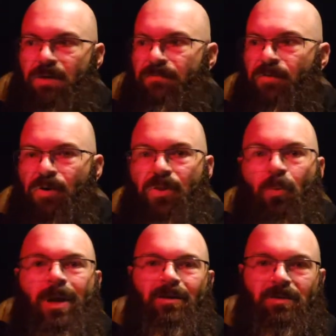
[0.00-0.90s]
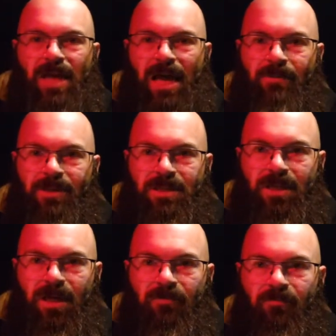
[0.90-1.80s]
for the winter time and
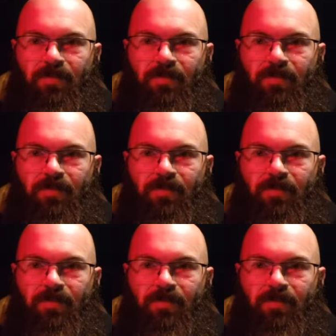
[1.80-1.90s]
stuff